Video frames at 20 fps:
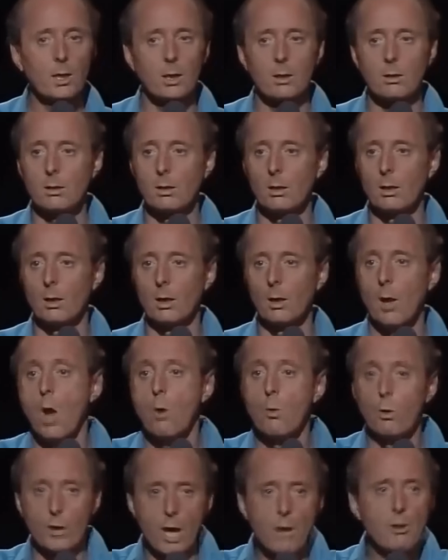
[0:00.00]
He said,
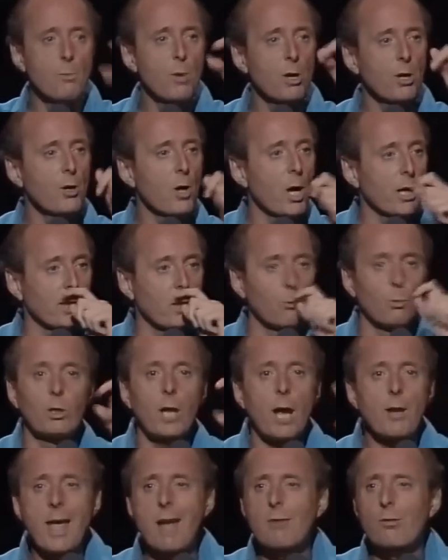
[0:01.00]
we'll go tomorrow night. He
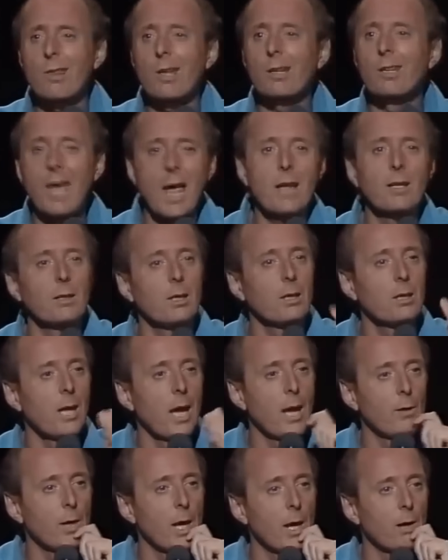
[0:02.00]
said, we'll go down to the
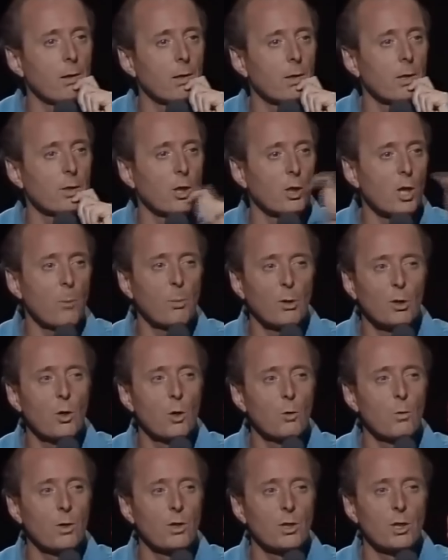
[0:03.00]
Kennedy Town area. There's a
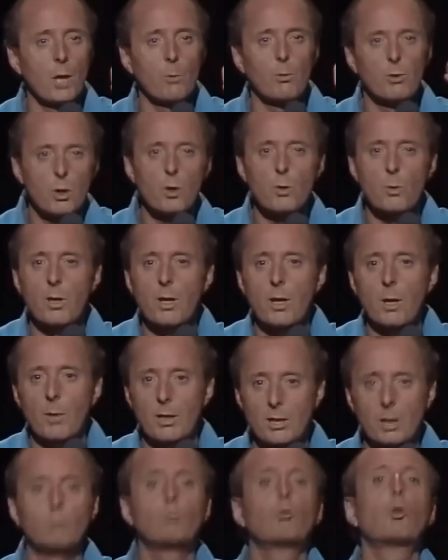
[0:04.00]
couple of good ones there. We'll use one of
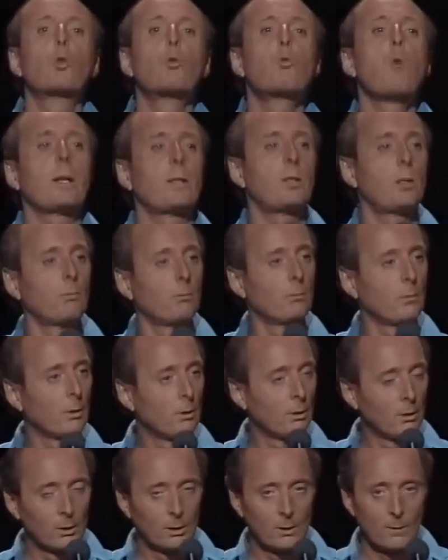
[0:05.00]
them. I said, great.
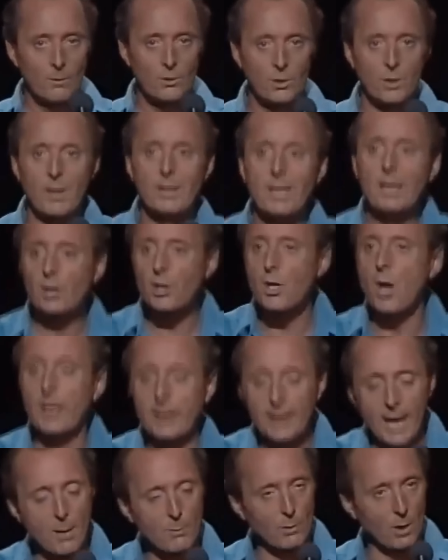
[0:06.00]
So the next
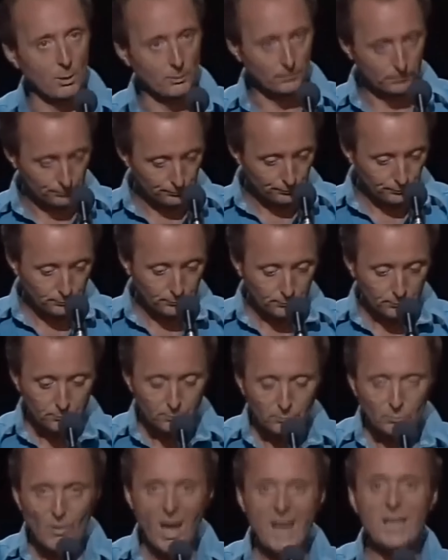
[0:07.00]
night came along,
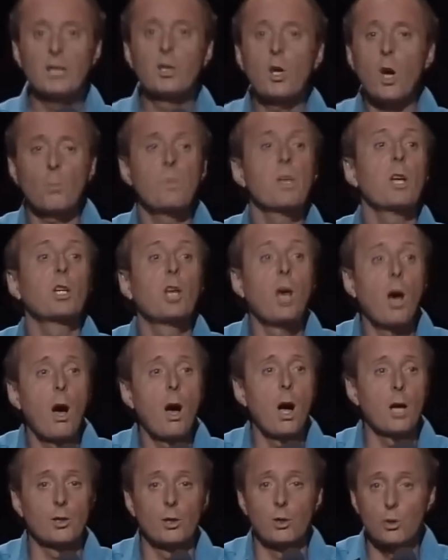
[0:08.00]
and he got me a
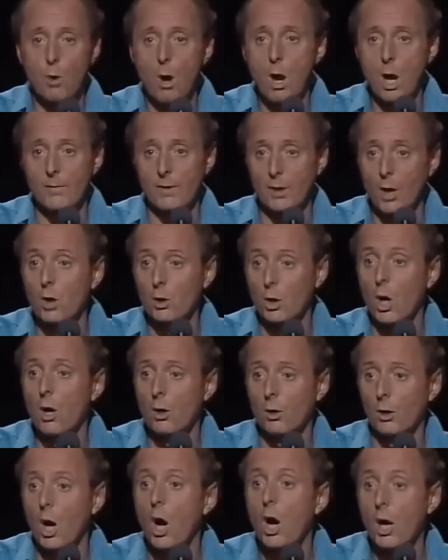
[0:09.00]
car to drive in
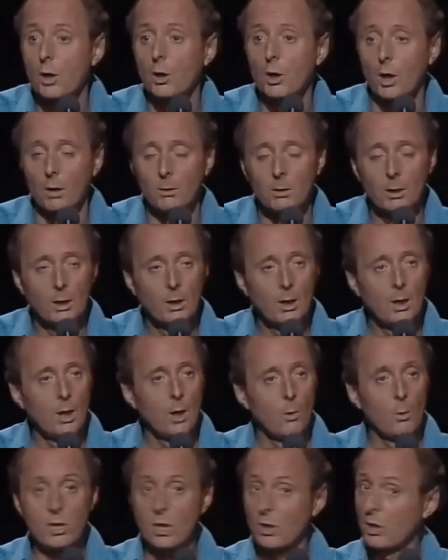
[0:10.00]
Hong Kong, a hire car,
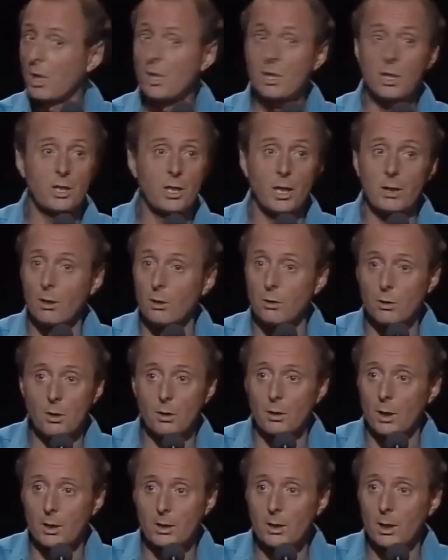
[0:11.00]
which is easier said
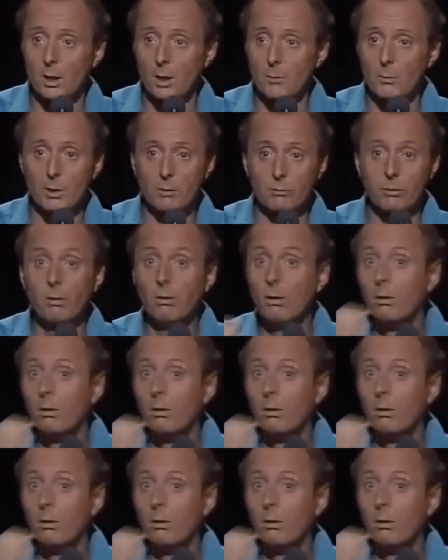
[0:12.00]
than done, I tell you.